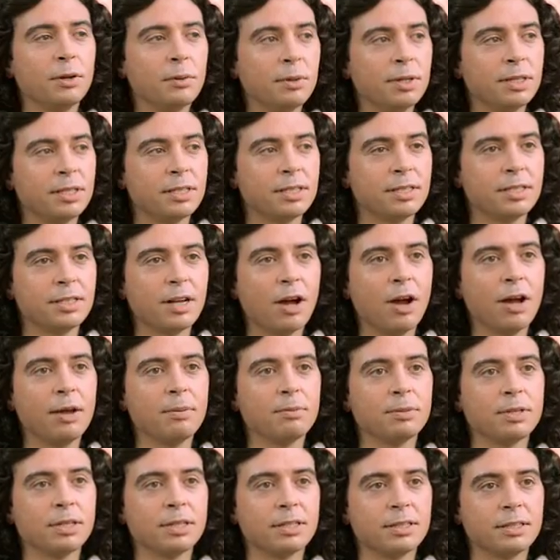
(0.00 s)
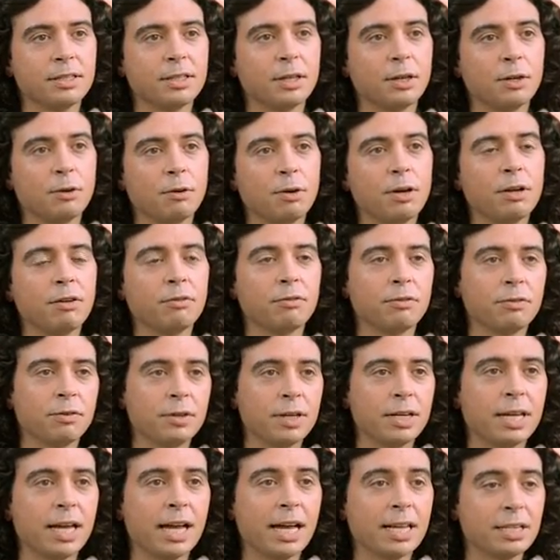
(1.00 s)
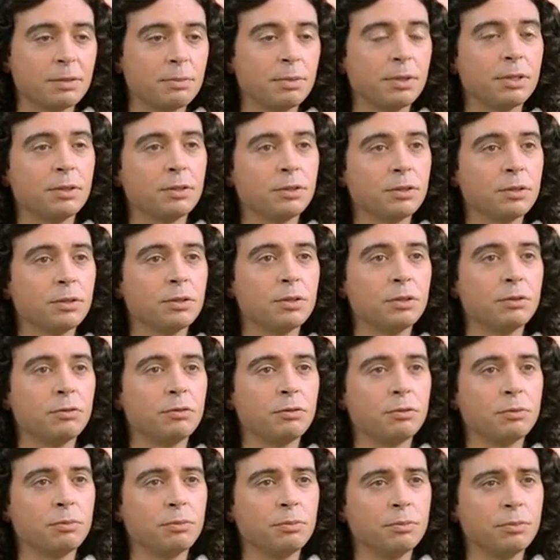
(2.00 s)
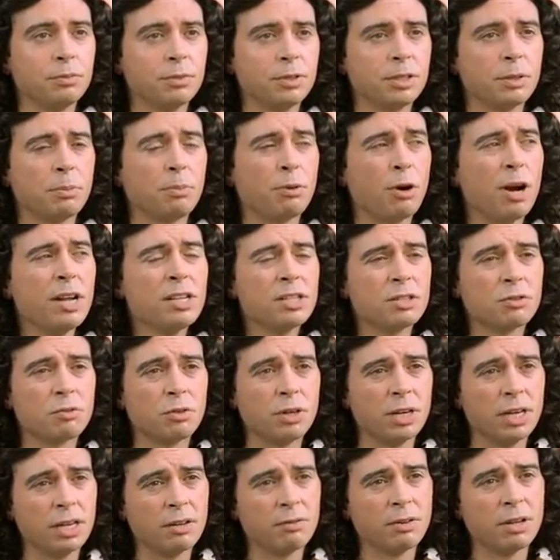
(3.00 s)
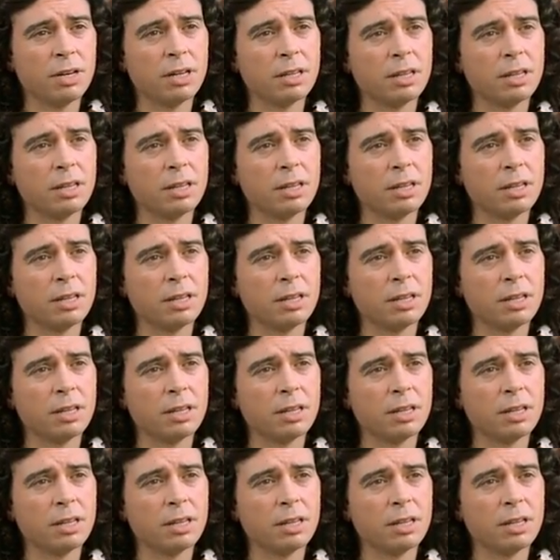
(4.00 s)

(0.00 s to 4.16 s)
Louis' time to, to grieve has been sort of suppressed really, if